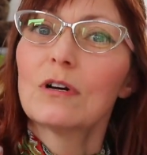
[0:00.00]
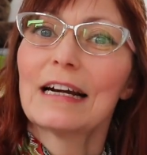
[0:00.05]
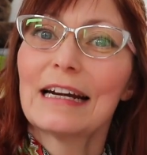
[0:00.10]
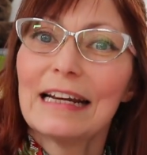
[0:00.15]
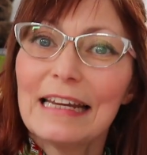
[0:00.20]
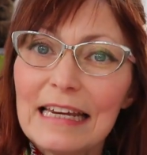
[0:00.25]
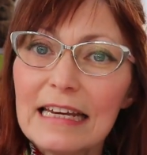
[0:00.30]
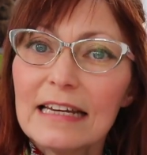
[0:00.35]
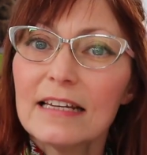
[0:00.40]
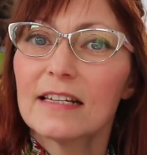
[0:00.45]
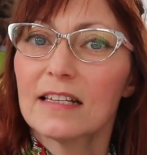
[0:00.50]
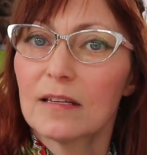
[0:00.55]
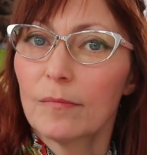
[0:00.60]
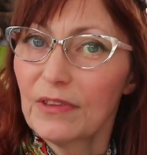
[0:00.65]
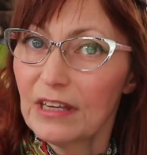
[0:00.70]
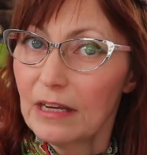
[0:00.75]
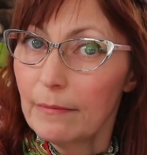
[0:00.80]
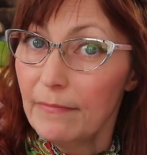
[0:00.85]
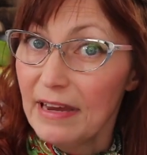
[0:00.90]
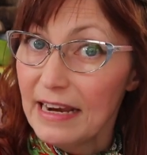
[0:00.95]
glean
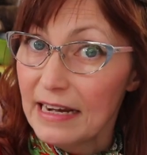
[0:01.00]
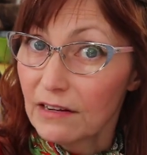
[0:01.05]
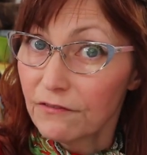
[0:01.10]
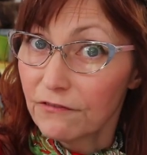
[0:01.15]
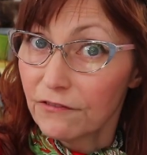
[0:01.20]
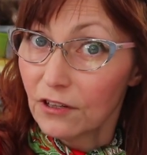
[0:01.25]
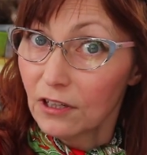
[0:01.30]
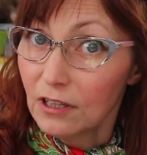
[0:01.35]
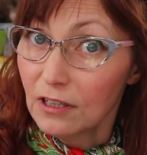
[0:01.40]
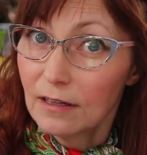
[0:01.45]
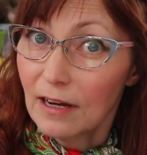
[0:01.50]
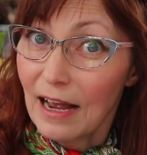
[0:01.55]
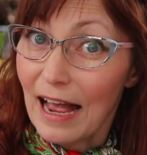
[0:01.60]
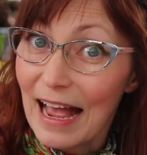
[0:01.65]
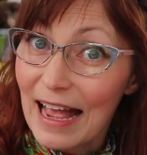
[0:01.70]
something meaningful